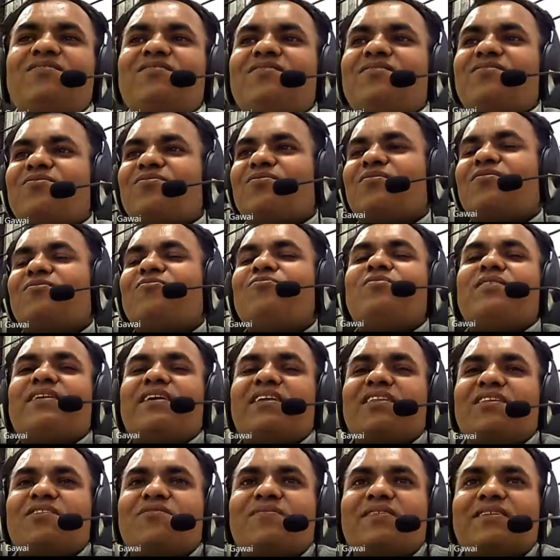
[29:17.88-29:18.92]
Oh,
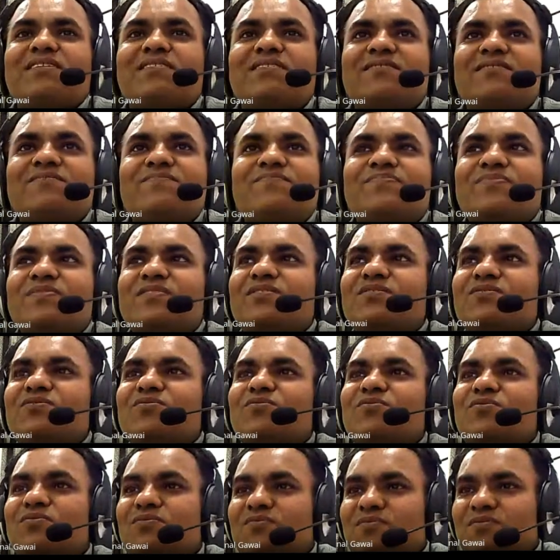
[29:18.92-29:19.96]
anyway,
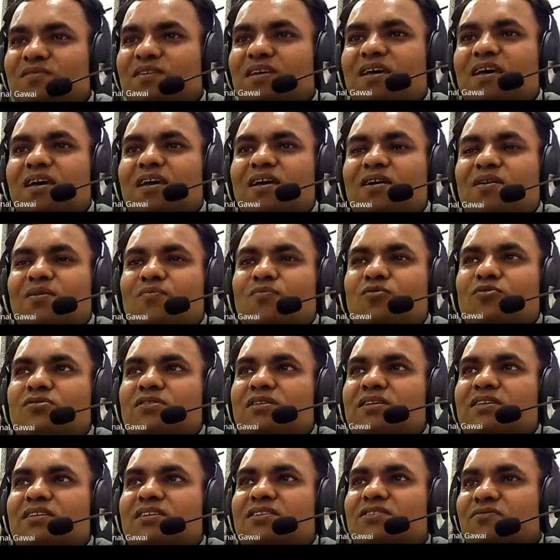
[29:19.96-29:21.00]
so
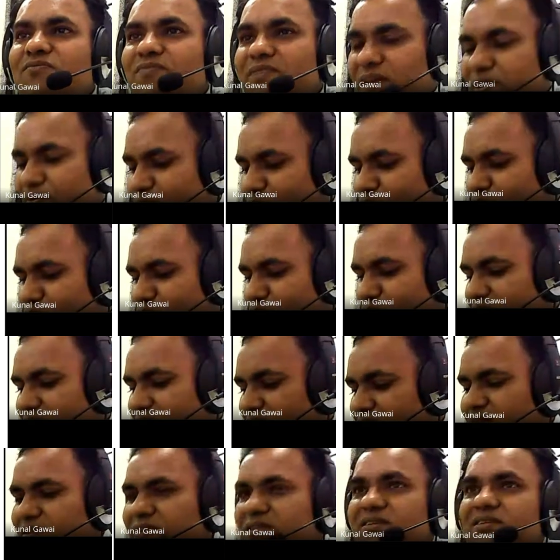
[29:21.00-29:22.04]
mostly this whey protein
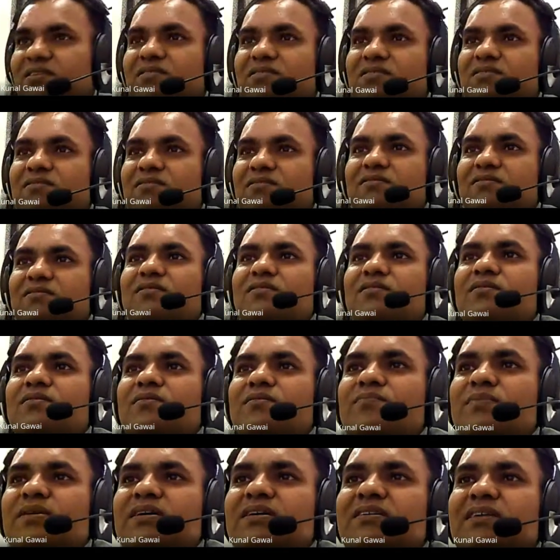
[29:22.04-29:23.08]
is
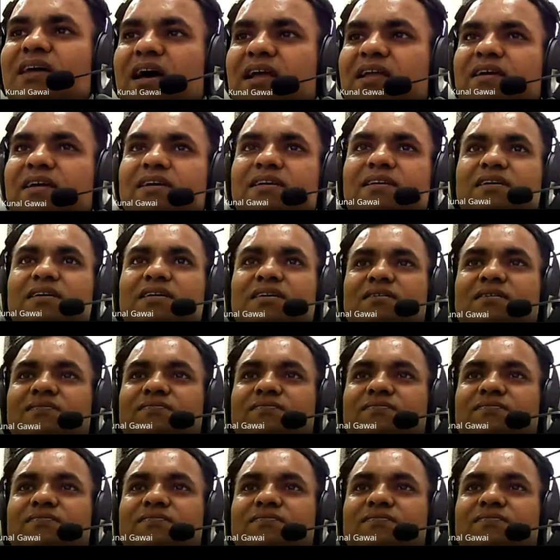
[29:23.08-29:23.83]
being targeted